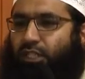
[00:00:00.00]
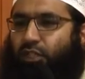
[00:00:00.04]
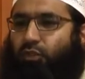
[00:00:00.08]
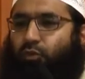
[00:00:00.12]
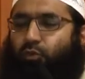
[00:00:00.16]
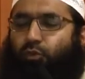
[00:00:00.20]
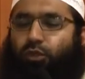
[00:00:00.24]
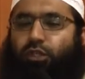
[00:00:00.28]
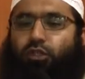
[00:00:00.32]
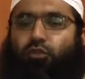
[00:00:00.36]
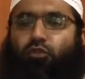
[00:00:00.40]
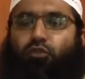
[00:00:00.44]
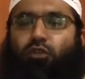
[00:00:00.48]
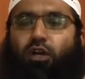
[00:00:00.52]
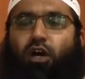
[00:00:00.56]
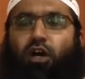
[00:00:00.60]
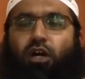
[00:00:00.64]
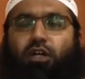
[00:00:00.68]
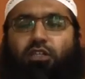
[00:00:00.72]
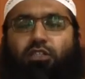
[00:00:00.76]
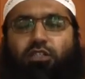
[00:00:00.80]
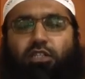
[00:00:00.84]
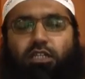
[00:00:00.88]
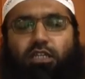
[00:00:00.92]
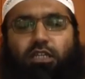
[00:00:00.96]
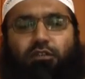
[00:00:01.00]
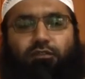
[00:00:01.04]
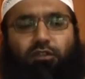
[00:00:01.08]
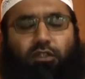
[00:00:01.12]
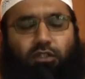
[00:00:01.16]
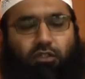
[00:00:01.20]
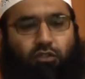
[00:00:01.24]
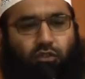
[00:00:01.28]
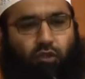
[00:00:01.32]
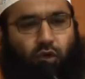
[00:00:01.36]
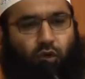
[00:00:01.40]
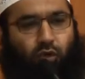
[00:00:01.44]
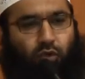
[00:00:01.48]
We do not
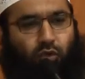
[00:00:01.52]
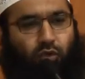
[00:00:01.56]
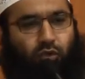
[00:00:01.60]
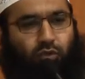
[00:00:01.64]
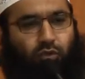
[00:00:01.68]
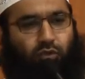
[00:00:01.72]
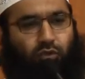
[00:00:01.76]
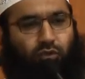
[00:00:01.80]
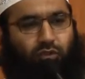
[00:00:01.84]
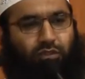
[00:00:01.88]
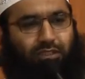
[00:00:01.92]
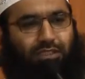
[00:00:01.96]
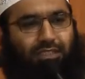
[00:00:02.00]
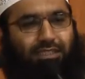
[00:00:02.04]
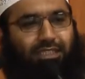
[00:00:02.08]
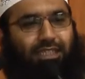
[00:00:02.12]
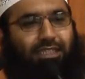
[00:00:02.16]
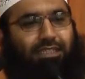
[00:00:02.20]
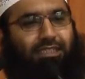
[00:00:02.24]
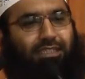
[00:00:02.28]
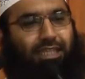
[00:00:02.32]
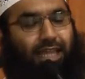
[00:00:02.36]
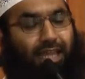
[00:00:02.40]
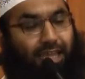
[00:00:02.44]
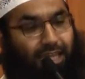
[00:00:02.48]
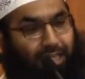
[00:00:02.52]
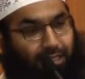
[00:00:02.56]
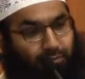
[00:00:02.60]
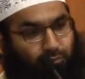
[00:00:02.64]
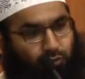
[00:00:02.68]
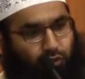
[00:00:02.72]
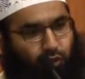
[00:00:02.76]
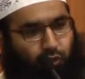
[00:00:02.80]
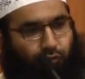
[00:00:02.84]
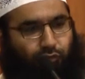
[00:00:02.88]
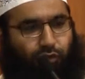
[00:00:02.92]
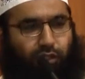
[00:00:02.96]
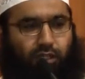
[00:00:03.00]
even know the
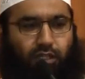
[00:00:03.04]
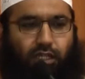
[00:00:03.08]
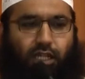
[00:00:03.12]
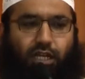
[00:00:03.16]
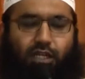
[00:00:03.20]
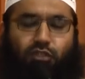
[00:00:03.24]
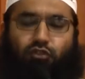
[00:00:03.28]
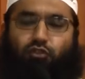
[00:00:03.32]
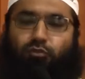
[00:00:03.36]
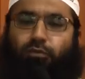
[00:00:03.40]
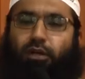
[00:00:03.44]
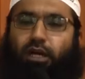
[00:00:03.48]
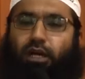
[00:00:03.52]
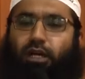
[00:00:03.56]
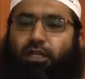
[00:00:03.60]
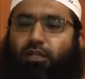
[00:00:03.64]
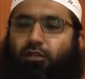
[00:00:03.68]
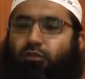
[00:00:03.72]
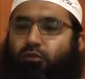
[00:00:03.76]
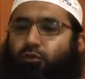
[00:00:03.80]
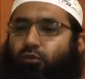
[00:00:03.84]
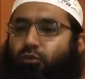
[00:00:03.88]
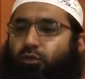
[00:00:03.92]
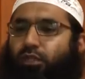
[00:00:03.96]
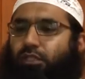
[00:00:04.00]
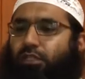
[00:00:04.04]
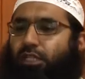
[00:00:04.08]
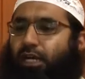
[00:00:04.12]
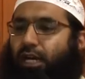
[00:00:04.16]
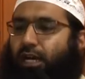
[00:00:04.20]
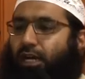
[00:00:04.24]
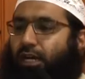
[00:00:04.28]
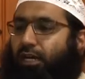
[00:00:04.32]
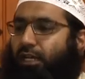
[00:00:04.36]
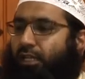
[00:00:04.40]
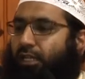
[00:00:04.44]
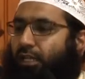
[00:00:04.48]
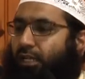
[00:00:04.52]
names of Allah Subhanahu Wa
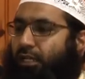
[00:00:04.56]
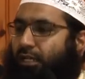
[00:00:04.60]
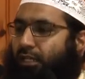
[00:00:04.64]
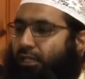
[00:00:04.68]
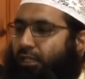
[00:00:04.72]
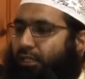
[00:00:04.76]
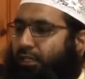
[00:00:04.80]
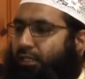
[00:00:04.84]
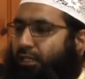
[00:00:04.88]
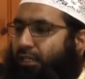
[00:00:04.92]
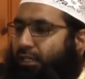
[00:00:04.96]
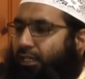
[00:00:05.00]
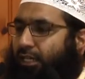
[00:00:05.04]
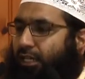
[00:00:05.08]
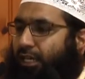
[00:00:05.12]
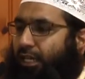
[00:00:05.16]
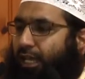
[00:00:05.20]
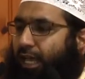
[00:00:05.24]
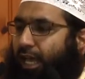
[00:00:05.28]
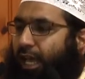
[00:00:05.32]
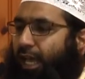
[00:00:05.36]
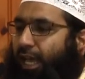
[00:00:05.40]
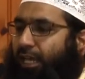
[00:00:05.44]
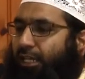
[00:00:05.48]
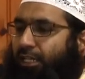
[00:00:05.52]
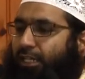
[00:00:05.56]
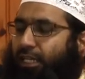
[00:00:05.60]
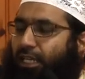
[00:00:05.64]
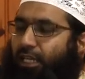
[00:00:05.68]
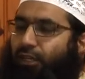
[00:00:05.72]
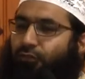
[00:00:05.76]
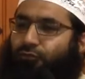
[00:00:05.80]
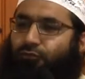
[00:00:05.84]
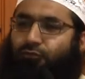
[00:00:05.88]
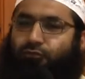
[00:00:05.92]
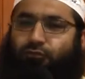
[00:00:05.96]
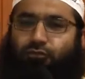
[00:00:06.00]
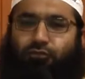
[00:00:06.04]
Ta'ala. And
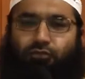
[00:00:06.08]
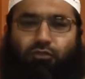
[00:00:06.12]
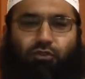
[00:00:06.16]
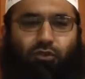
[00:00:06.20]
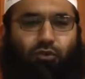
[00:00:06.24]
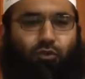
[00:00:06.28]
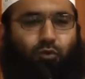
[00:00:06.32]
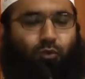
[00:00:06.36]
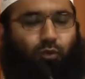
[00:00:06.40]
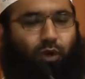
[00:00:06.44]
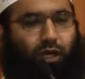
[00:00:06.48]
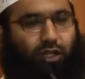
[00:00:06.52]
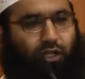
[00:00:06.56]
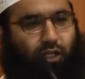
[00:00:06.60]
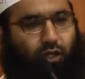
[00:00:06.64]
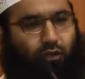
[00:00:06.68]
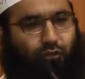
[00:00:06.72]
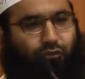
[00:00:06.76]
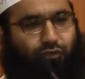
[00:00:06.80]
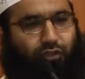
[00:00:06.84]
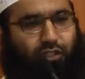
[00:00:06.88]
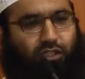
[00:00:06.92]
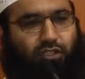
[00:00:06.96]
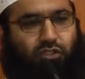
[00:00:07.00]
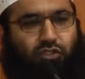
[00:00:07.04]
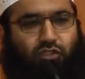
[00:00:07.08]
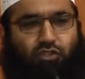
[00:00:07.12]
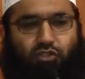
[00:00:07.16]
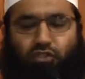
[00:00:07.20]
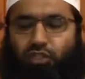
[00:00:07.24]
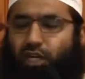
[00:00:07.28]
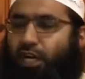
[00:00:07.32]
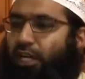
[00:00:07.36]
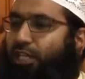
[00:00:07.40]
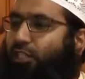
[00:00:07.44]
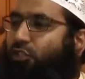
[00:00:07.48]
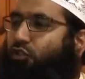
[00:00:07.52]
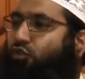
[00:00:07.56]
if one of us
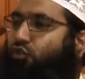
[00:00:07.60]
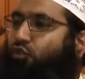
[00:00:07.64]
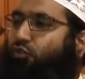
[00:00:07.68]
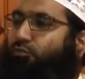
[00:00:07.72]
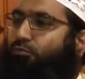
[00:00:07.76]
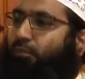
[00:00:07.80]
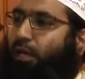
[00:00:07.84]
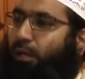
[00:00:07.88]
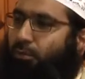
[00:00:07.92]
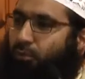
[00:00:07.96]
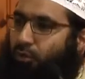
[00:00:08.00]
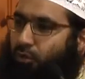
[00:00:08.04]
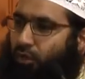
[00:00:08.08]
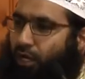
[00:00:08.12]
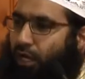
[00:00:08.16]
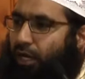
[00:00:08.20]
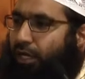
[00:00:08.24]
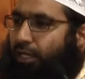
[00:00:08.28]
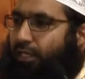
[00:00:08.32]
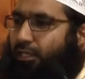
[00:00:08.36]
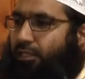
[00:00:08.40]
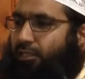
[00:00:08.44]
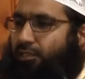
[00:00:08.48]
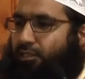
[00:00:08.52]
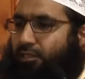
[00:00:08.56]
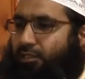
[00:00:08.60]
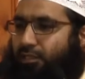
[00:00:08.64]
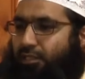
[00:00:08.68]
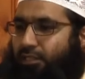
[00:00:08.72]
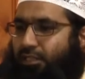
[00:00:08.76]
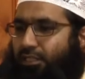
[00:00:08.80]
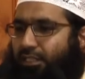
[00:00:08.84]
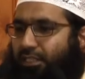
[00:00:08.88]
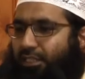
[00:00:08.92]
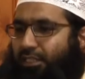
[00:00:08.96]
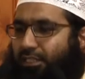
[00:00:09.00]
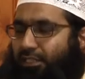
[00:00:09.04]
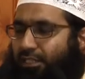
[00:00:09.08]
tries to memorize
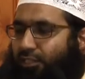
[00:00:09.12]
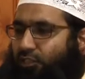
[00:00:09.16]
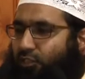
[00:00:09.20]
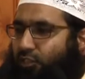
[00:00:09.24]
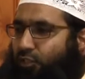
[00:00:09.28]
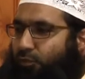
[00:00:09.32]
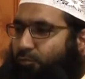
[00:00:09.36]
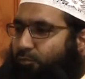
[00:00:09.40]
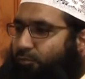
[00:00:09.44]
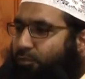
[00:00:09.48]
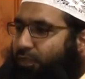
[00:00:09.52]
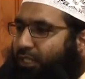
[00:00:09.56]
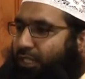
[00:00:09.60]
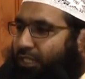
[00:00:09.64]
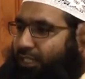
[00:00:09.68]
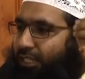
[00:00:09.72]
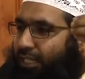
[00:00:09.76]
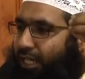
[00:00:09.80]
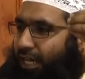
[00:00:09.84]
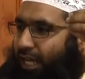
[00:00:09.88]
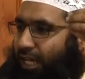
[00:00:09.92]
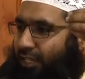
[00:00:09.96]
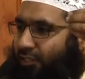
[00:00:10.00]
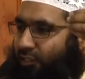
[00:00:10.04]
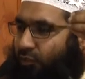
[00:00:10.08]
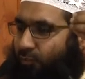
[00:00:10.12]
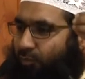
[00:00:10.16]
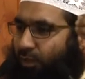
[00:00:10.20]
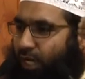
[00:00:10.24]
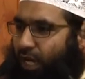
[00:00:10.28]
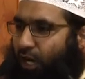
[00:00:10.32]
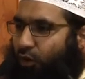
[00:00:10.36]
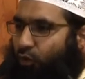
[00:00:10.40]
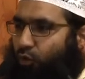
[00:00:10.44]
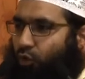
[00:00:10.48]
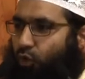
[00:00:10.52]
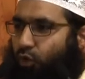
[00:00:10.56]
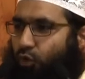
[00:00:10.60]
simply the
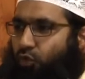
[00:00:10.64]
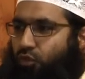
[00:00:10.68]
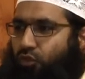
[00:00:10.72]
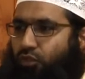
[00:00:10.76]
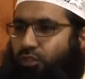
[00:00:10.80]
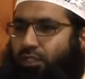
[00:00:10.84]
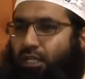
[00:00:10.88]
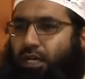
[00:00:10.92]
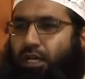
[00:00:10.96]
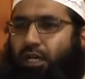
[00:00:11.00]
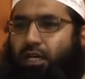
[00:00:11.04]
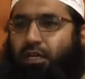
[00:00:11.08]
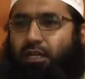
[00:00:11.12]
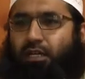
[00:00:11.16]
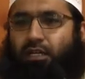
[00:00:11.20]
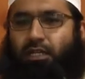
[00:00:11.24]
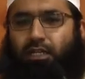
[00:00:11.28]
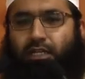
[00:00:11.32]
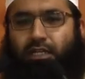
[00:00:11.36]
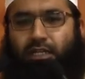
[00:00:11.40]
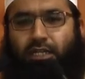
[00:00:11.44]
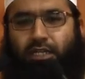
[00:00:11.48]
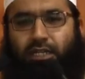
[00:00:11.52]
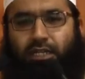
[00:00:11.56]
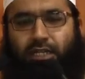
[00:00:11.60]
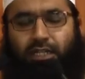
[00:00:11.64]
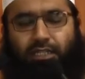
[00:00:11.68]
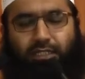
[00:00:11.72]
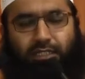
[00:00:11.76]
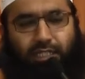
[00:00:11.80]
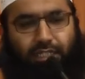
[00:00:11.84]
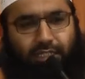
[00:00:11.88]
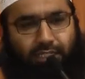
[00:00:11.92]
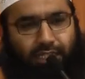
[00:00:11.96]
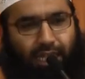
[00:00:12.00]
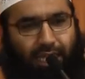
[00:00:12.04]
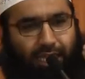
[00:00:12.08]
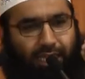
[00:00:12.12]
Asma'ul Husna,
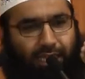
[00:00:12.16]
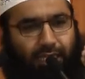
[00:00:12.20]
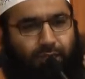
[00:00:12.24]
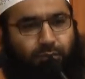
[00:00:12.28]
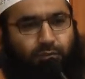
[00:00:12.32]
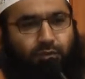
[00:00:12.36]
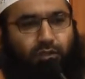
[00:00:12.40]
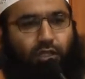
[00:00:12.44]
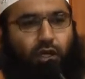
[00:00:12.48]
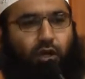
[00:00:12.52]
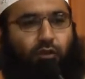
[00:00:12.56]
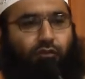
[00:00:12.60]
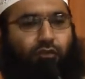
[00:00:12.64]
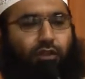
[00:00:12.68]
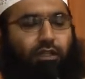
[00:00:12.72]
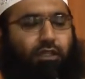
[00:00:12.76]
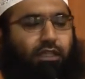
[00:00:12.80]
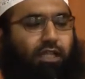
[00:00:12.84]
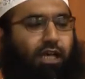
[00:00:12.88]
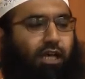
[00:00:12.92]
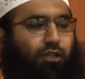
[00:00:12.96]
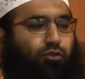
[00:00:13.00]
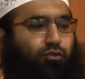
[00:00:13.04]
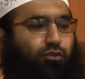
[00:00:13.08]
the names of Allah